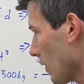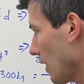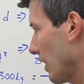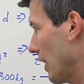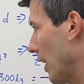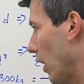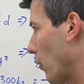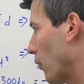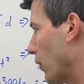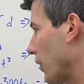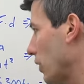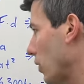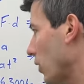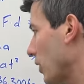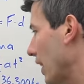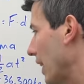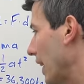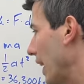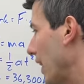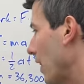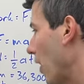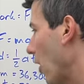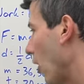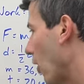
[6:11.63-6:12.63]
Now, if we look
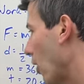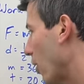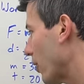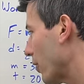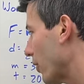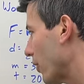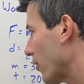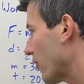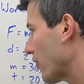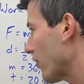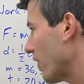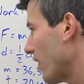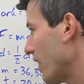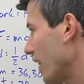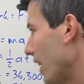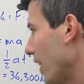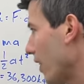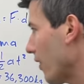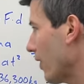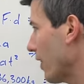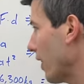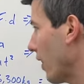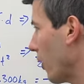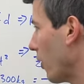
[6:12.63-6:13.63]
at a harder
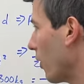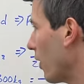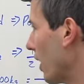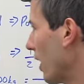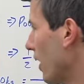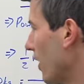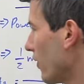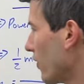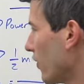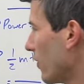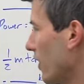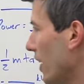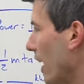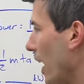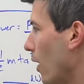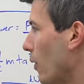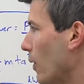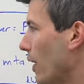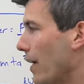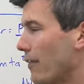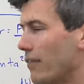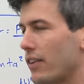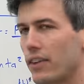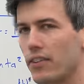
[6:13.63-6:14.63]
scenario, so now
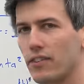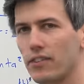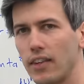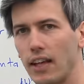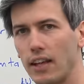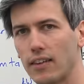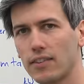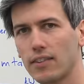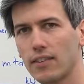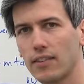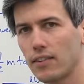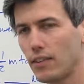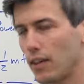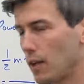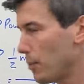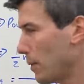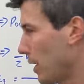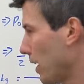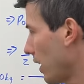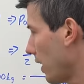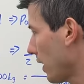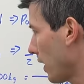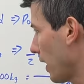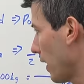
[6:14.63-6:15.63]
we have this Tesla
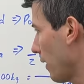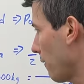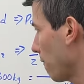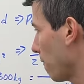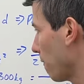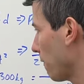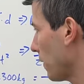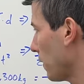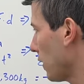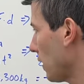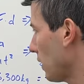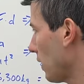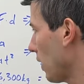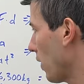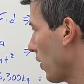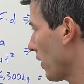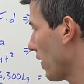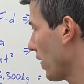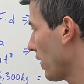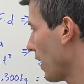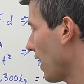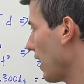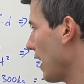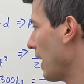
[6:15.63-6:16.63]
Semi, again, fully
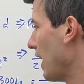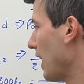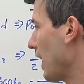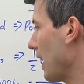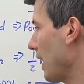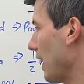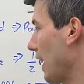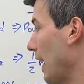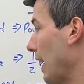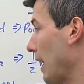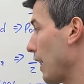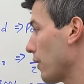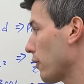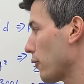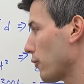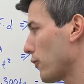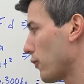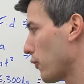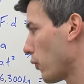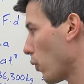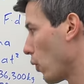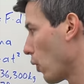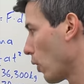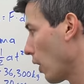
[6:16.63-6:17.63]
loaded, and
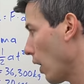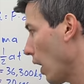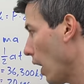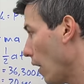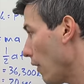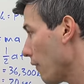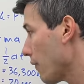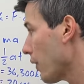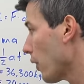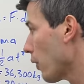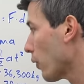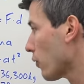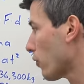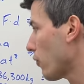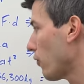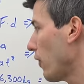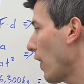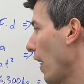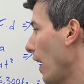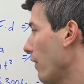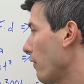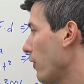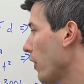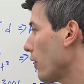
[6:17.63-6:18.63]
for of those
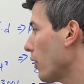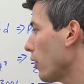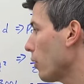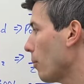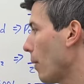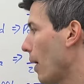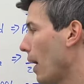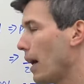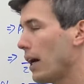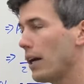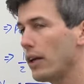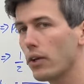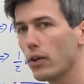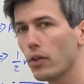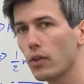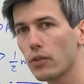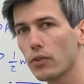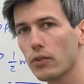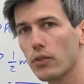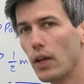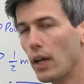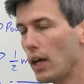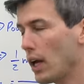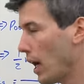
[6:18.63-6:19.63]
500
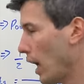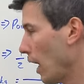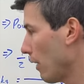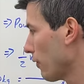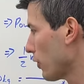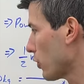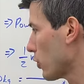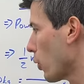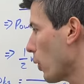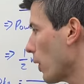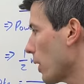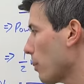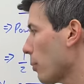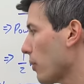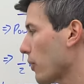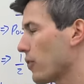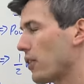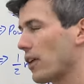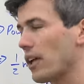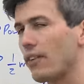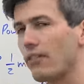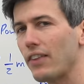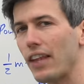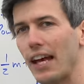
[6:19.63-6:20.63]
miles, uh, for
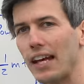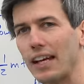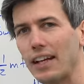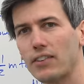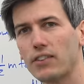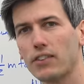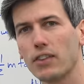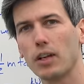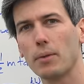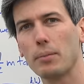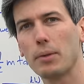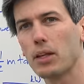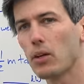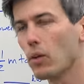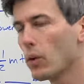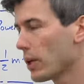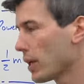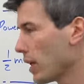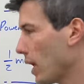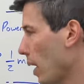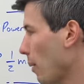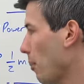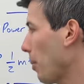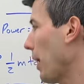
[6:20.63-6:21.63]
20% of that, it's going to be
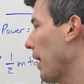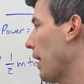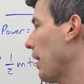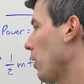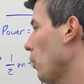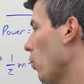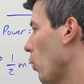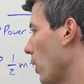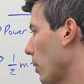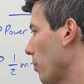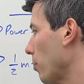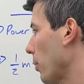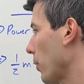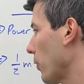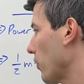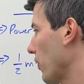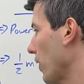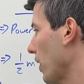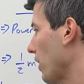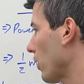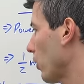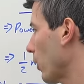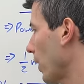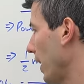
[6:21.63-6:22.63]
going up a
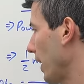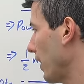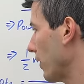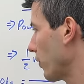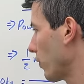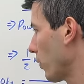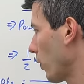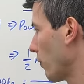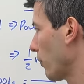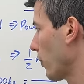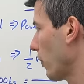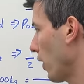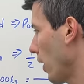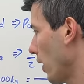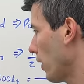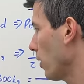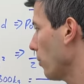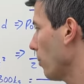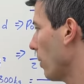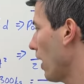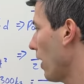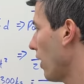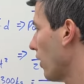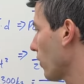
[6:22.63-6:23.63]
1% grade. So for 100
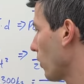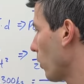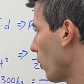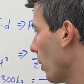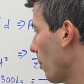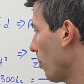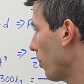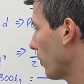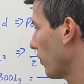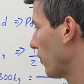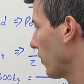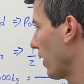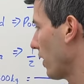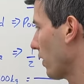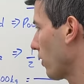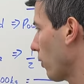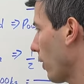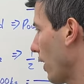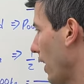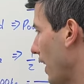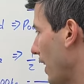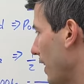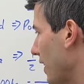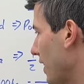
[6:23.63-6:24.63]
miles, a 1%
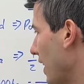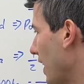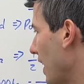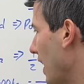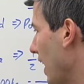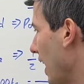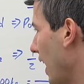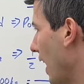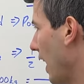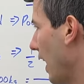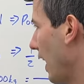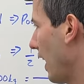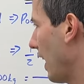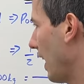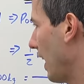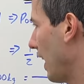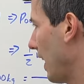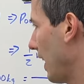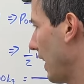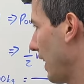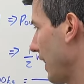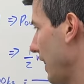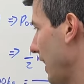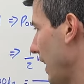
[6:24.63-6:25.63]
grade,
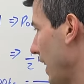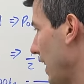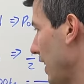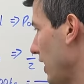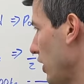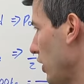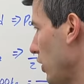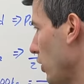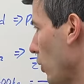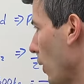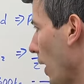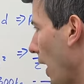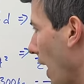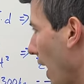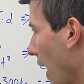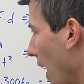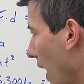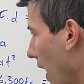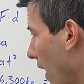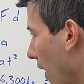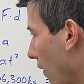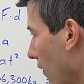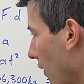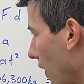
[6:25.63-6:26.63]
uh, then you
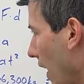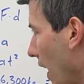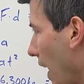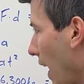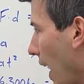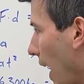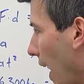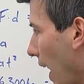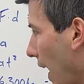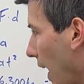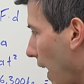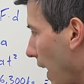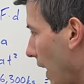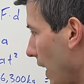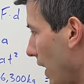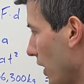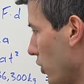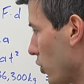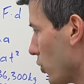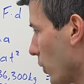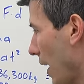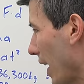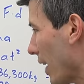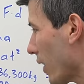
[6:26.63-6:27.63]
have a
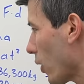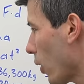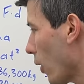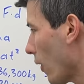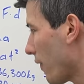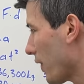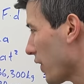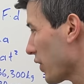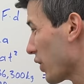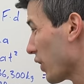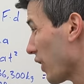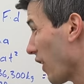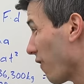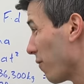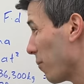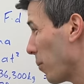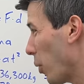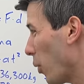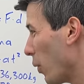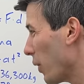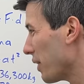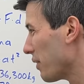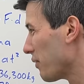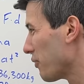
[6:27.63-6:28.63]
drag coefficient of
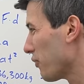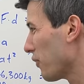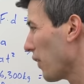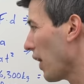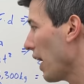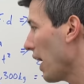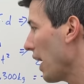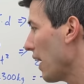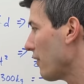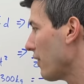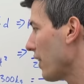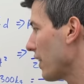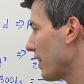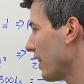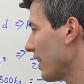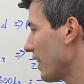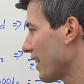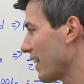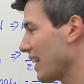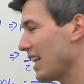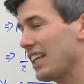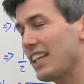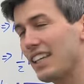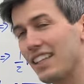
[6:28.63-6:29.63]
0.5. I
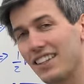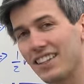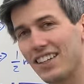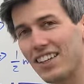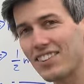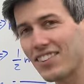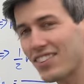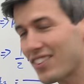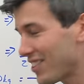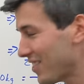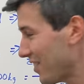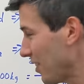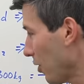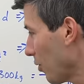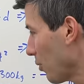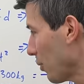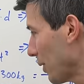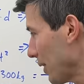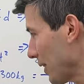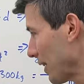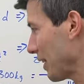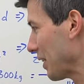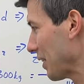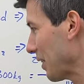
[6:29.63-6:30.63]
think this is still
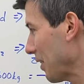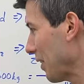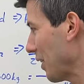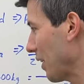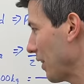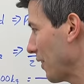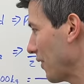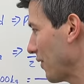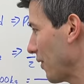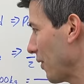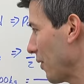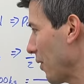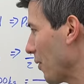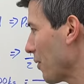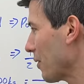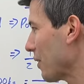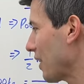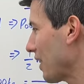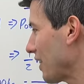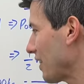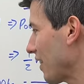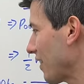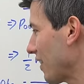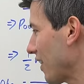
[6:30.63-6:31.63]
really good, so don't
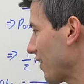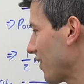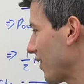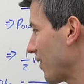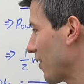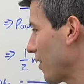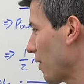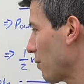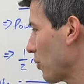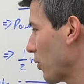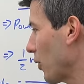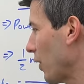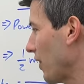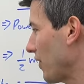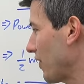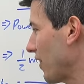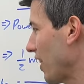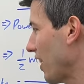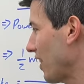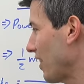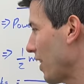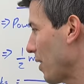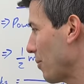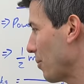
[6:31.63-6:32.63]
think that this is some crazy
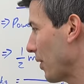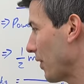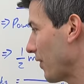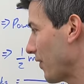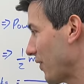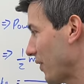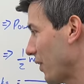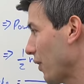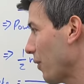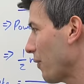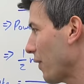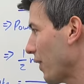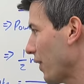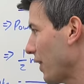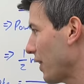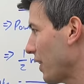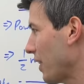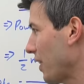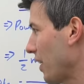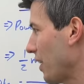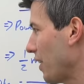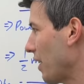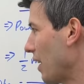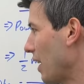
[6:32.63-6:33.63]
high number. It's still very
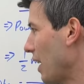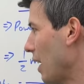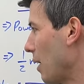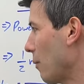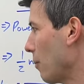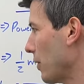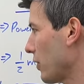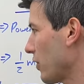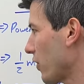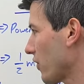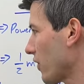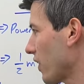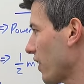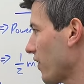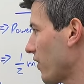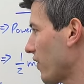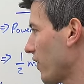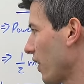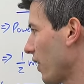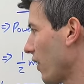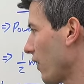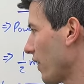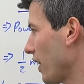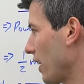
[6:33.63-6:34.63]
good, but just
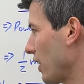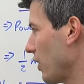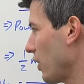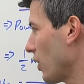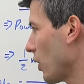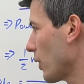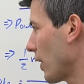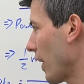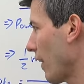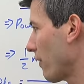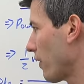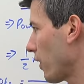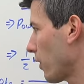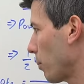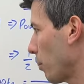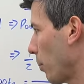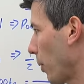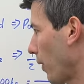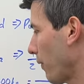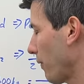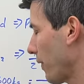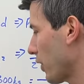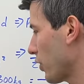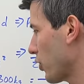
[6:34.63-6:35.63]
consider that you don't have this
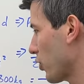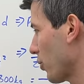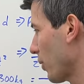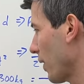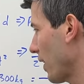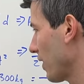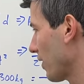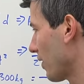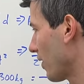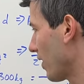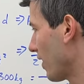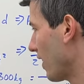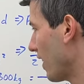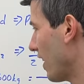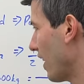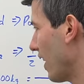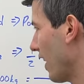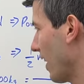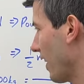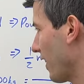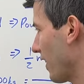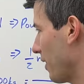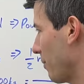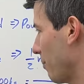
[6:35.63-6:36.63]
perfect trailer
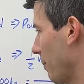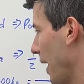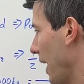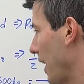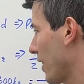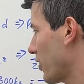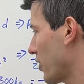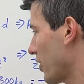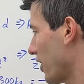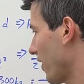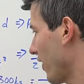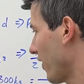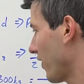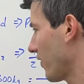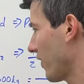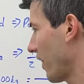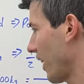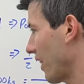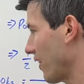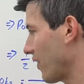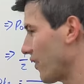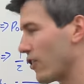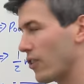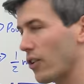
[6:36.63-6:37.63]
uh, that matches,
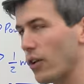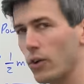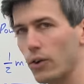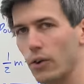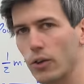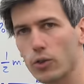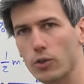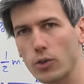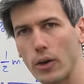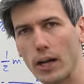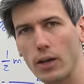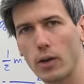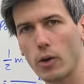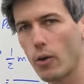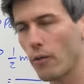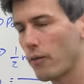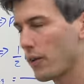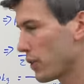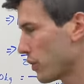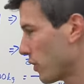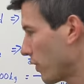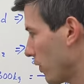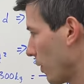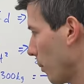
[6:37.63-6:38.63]
and so your drag
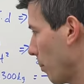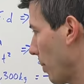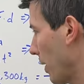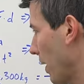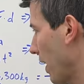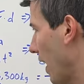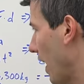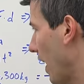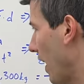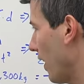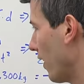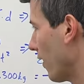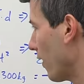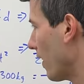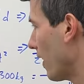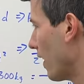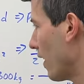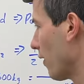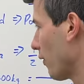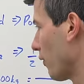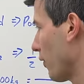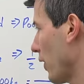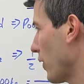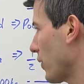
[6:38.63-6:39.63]
coefficient's a bit higher.
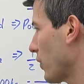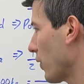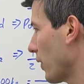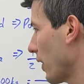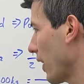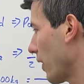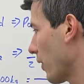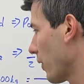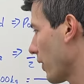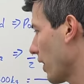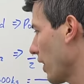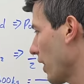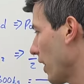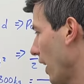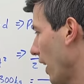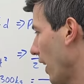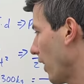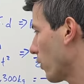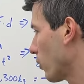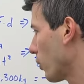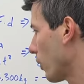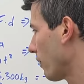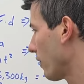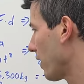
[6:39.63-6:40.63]
Frontal area,
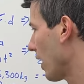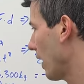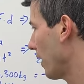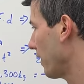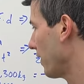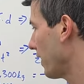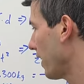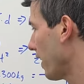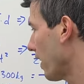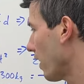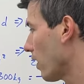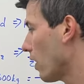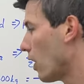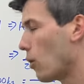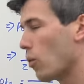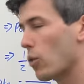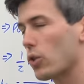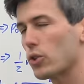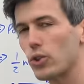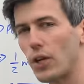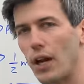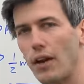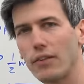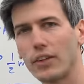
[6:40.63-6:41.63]
as we've gotten there,
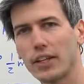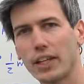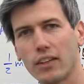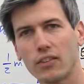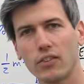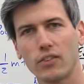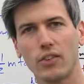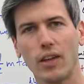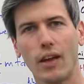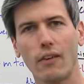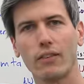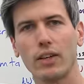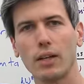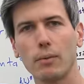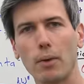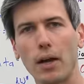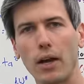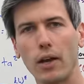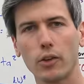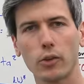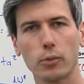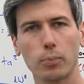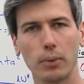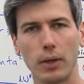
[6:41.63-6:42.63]
we're traveling at 70
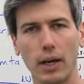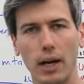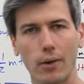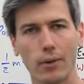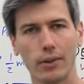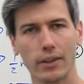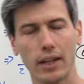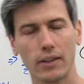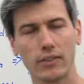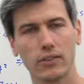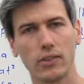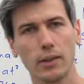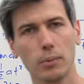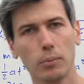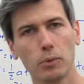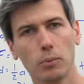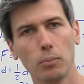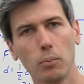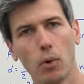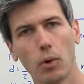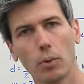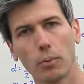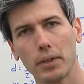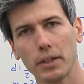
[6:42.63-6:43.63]
miles per hour. That seems
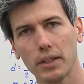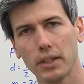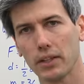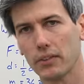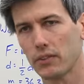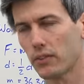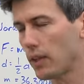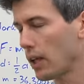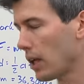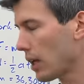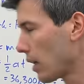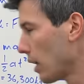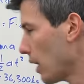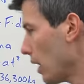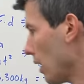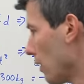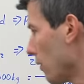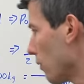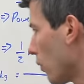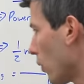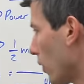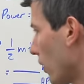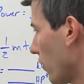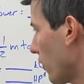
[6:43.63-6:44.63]
more realistic
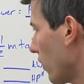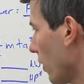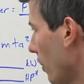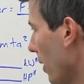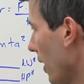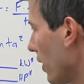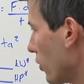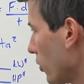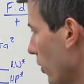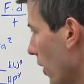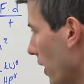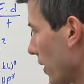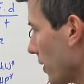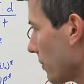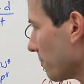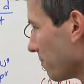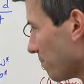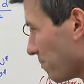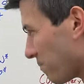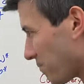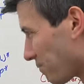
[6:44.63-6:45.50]
for a semi-truck.